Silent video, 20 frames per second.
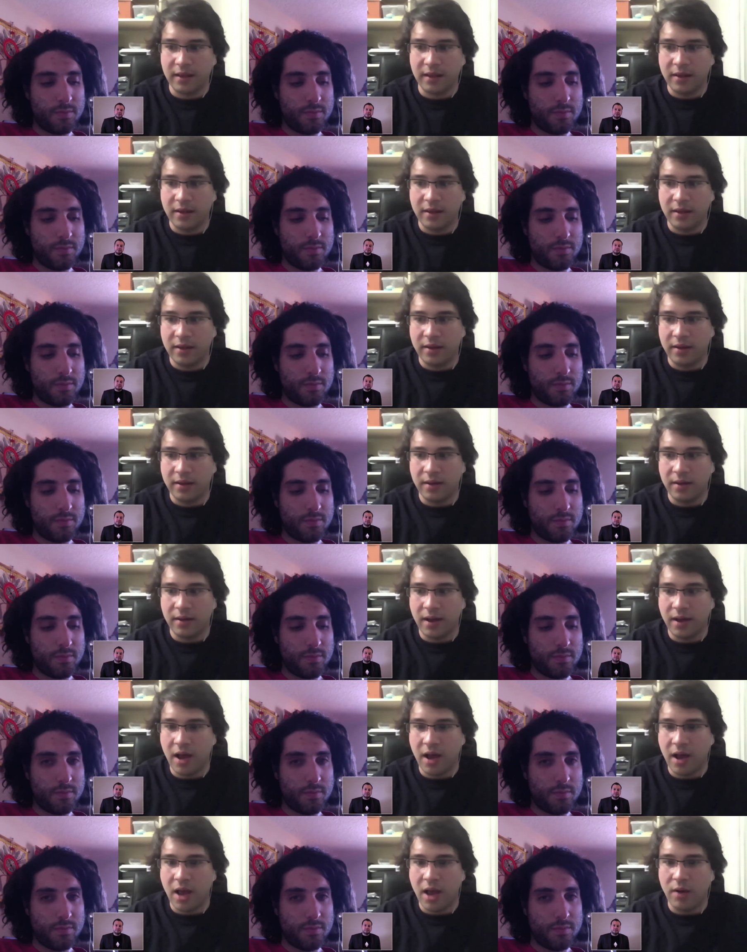
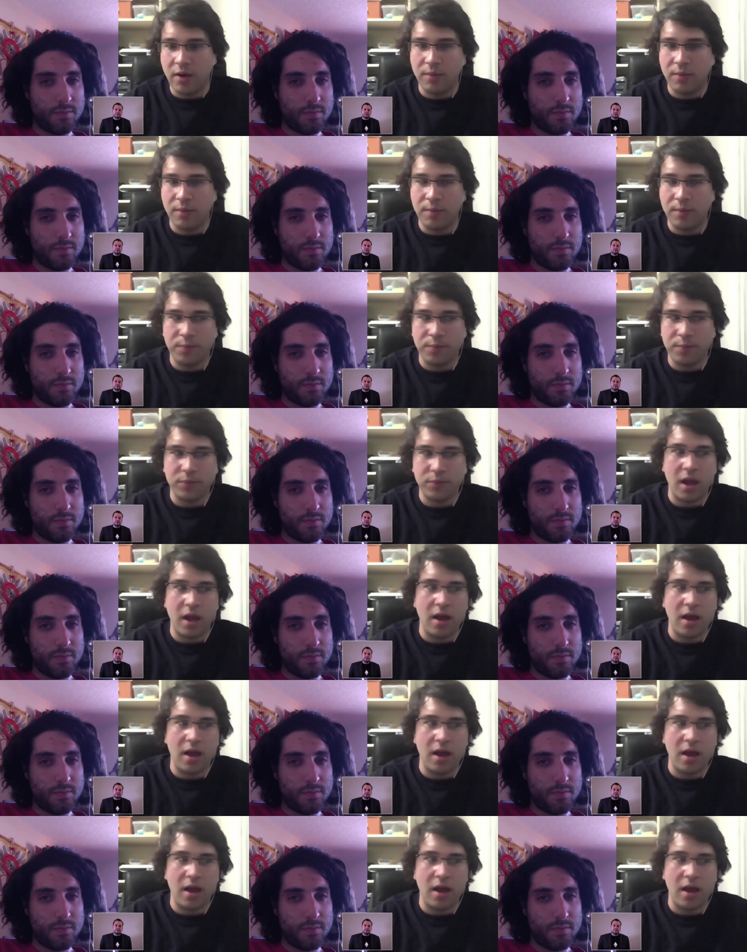Nobody speaks.